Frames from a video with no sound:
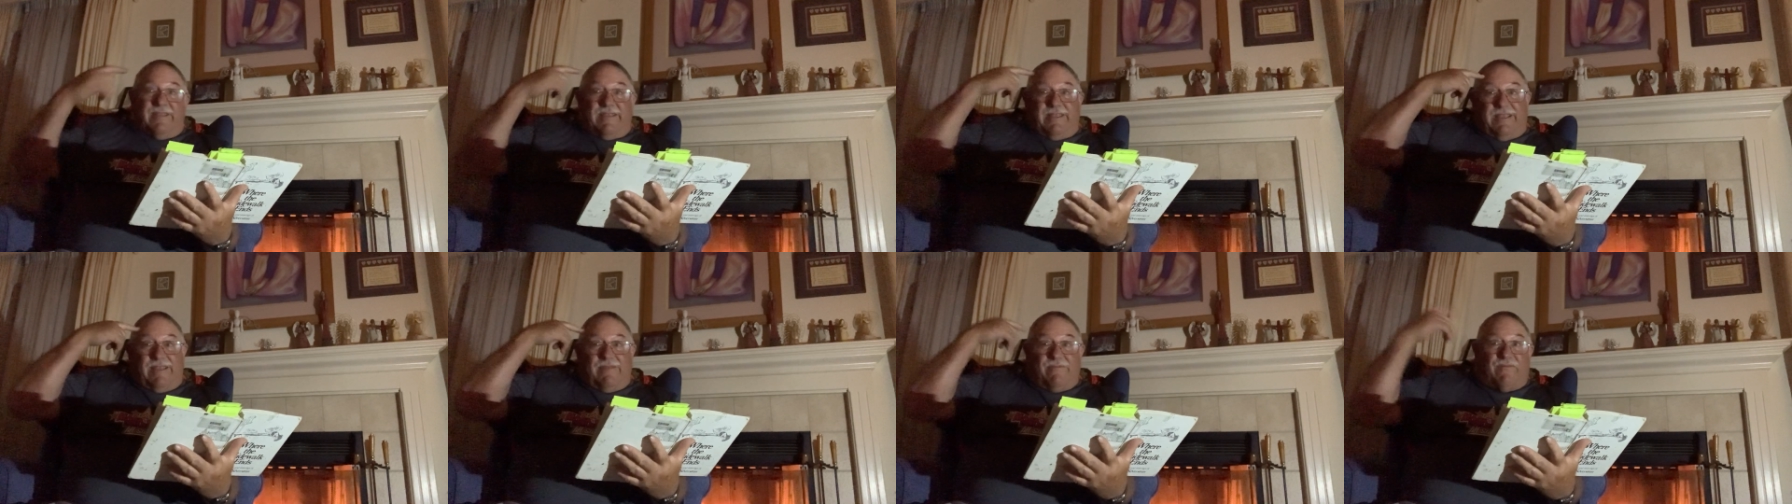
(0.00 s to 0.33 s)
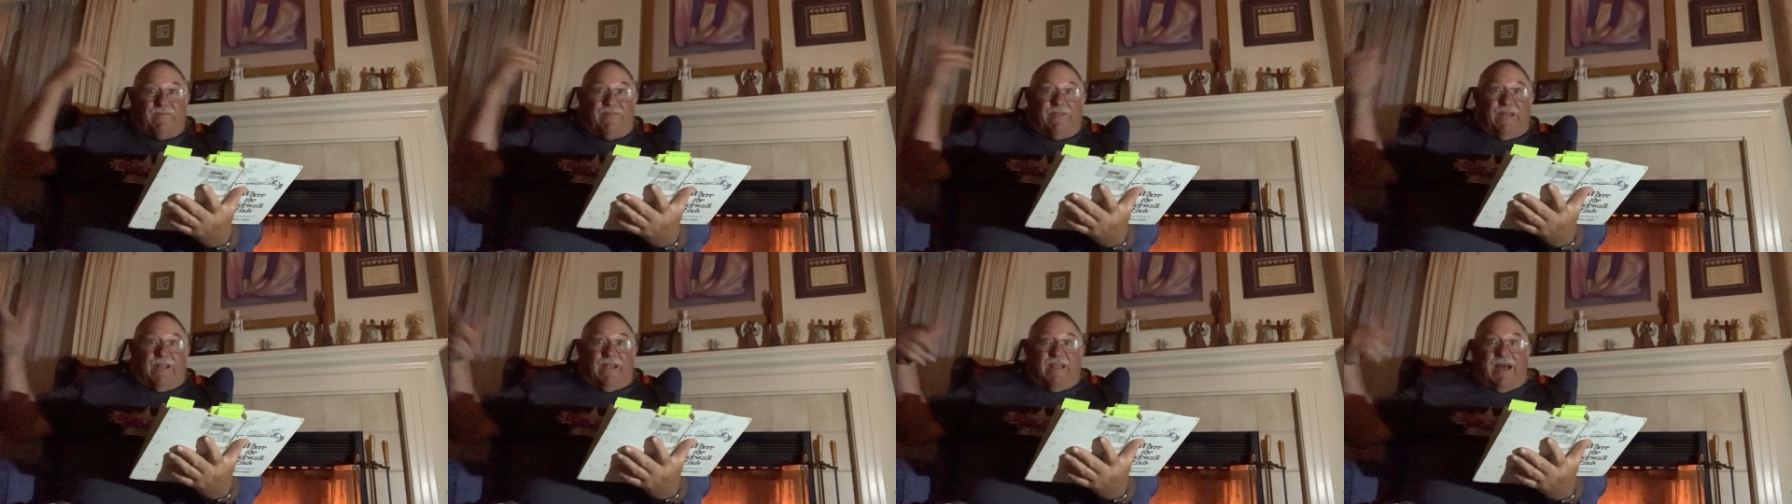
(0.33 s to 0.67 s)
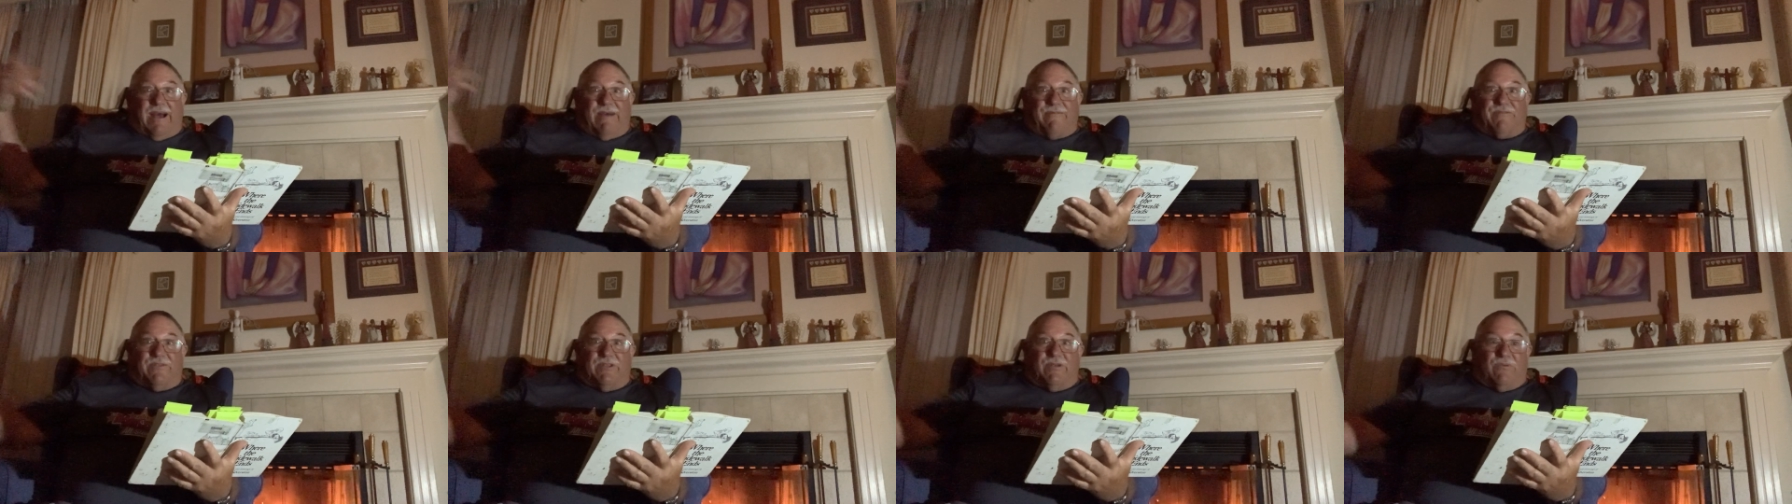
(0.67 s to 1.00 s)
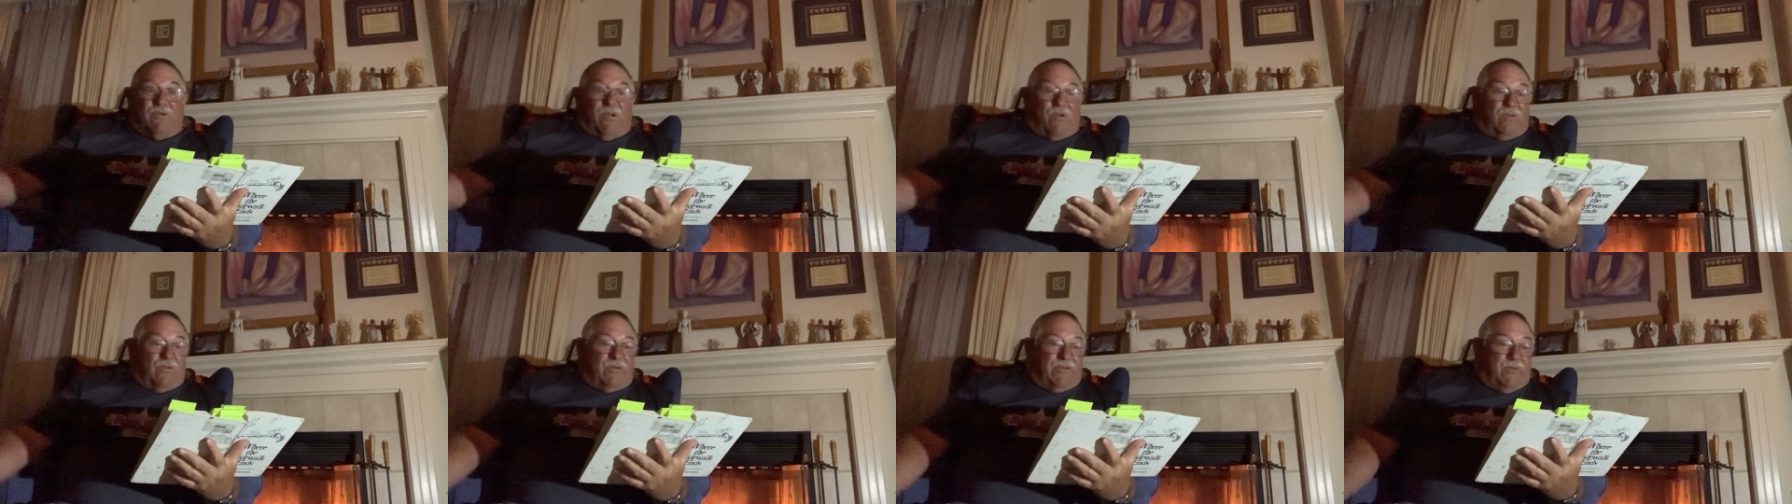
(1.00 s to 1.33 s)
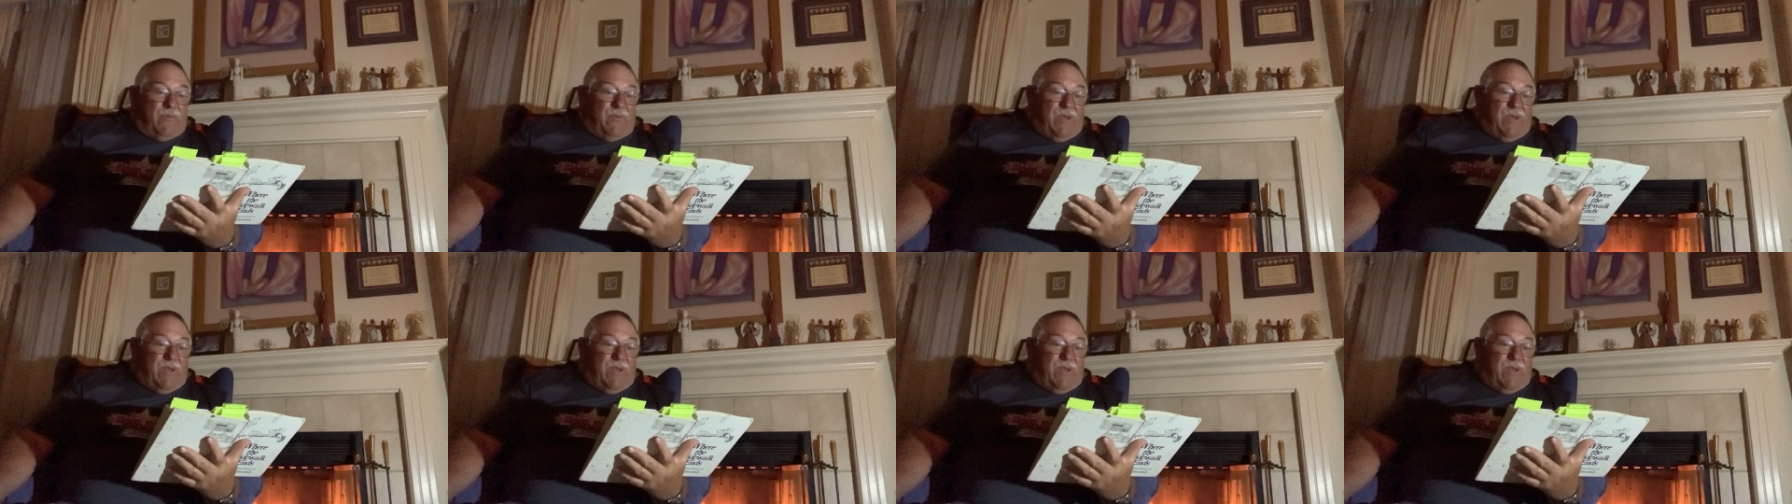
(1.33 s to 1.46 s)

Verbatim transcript: it fell off and rolled